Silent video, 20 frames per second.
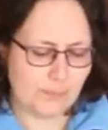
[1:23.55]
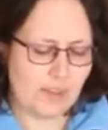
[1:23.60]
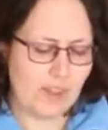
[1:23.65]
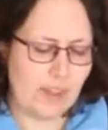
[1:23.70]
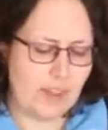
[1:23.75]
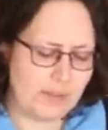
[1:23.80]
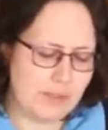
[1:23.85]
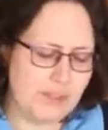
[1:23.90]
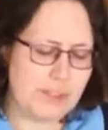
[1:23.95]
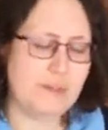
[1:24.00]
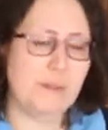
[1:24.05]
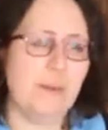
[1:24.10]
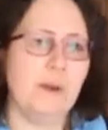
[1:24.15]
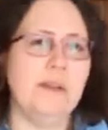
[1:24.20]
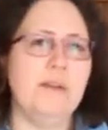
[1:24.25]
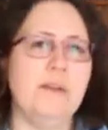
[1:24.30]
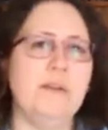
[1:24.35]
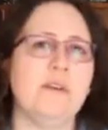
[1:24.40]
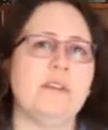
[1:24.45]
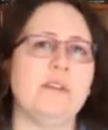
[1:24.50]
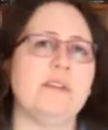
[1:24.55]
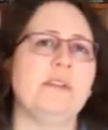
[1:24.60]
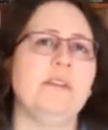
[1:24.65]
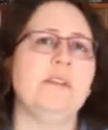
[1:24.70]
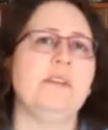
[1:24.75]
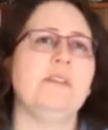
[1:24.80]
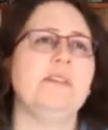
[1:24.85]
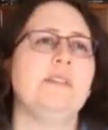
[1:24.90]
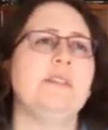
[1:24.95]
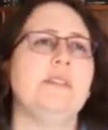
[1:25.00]
This one, Oscar and
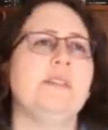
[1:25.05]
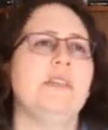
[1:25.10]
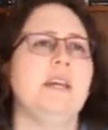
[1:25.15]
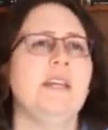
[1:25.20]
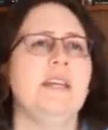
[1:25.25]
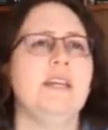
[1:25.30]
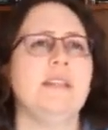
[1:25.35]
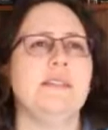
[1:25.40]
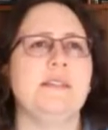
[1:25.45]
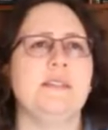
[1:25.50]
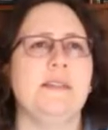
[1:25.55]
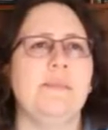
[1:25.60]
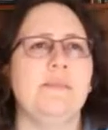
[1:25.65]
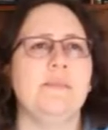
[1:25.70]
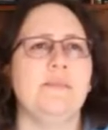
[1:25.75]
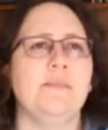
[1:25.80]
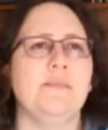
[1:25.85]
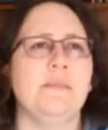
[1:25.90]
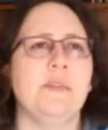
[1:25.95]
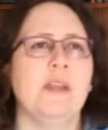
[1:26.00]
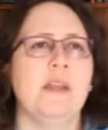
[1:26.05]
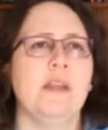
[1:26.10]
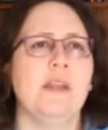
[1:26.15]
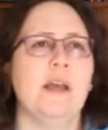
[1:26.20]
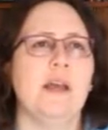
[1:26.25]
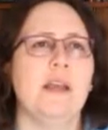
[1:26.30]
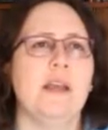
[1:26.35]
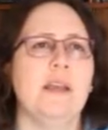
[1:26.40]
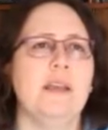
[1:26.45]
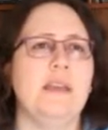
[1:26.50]
Lucinda, is
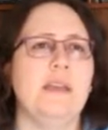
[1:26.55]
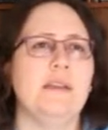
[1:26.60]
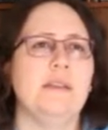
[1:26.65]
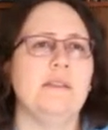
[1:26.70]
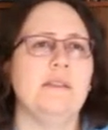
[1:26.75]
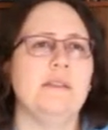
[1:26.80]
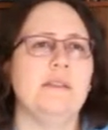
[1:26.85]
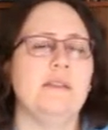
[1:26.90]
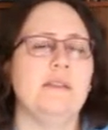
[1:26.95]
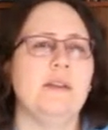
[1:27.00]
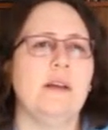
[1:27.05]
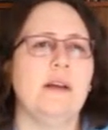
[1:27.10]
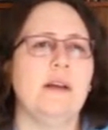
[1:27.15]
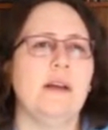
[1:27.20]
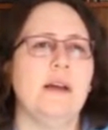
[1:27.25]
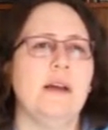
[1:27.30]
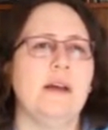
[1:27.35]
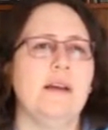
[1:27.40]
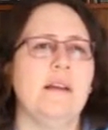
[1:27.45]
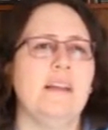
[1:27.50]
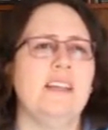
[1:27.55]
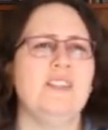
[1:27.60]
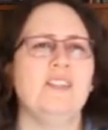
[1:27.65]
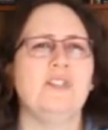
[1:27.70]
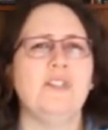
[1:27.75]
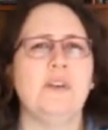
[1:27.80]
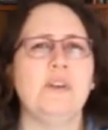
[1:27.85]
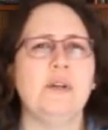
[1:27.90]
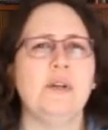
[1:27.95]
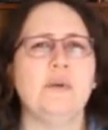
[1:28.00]
a
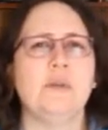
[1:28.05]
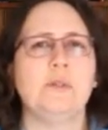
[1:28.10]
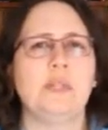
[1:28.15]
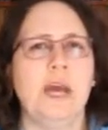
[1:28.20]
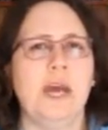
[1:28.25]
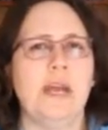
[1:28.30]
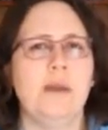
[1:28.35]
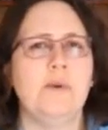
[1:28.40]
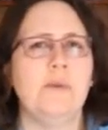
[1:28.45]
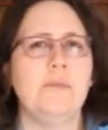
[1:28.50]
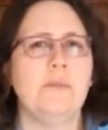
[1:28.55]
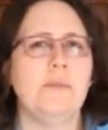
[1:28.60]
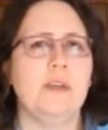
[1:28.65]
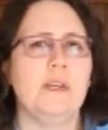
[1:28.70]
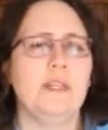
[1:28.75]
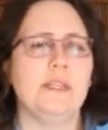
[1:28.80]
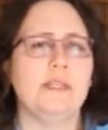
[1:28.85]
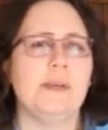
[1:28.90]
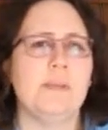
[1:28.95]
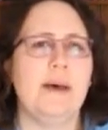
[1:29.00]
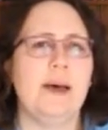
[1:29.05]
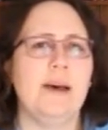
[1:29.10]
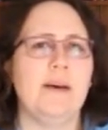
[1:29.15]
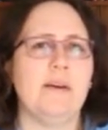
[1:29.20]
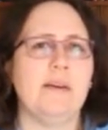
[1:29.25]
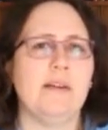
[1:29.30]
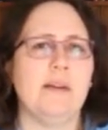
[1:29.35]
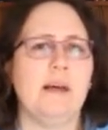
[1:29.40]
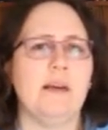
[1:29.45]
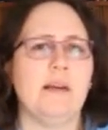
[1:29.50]
historical tale. It's
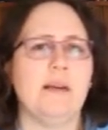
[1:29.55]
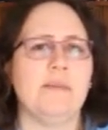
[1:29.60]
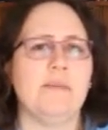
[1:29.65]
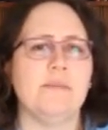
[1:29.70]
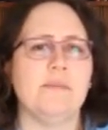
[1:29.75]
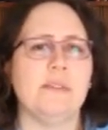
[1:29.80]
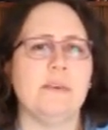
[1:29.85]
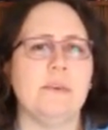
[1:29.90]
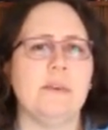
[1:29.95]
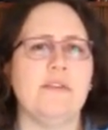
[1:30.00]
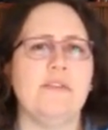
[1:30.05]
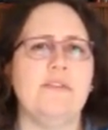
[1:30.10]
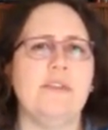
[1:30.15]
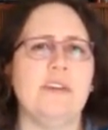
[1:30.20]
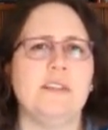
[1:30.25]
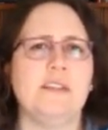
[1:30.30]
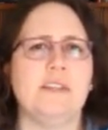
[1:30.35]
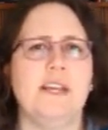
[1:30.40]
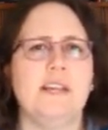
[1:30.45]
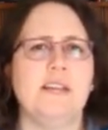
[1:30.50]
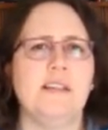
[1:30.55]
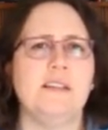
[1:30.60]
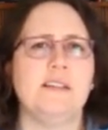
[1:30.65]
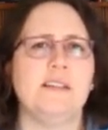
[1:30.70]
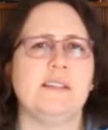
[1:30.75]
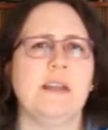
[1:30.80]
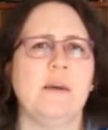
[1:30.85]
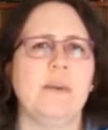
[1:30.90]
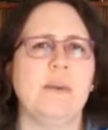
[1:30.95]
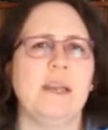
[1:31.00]
about some of the first settlers
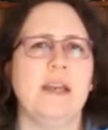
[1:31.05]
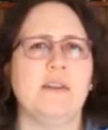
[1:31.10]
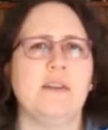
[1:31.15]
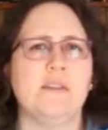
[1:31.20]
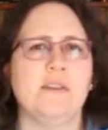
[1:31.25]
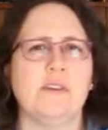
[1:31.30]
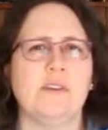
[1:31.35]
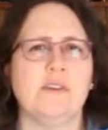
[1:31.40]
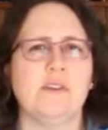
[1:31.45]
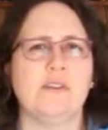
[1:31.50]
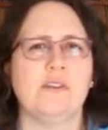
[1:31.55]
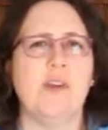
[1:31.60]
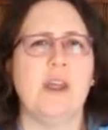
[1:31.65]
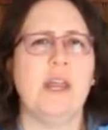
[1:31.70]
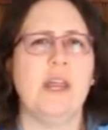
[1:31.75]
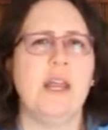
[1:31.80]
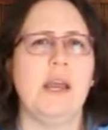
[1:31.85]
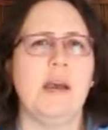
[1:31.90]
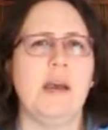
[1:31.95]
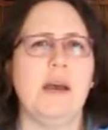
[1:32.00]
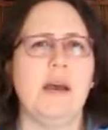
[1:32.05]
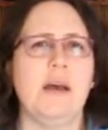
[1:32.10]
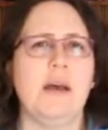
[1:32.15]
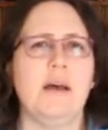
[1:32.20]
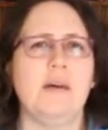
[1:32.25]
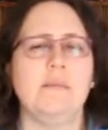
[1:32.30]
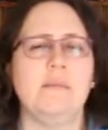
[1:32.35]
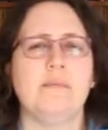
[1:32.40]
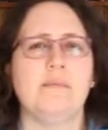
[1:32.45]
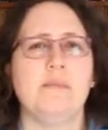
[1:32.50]
coming out to Australia,
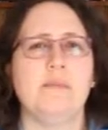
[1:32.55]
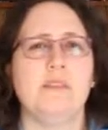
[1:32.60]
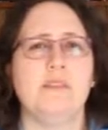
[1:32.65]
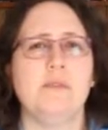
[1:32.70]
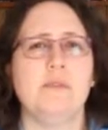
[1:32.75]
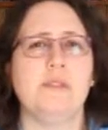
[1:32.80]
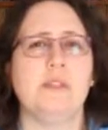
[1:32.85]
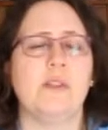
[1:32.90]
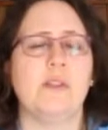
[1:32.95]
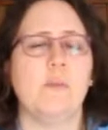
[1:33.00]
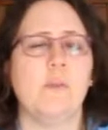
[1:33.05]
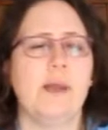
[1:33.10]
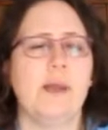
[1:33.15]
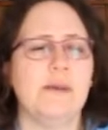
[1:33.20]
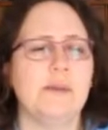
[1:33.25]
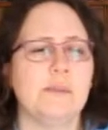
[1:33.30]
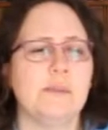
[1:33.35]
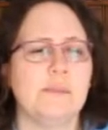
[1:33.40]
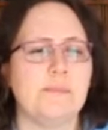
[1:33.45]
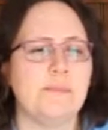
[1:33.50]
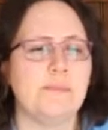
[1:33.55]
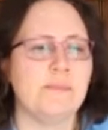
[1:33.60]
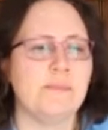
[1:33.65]
to New South Wales,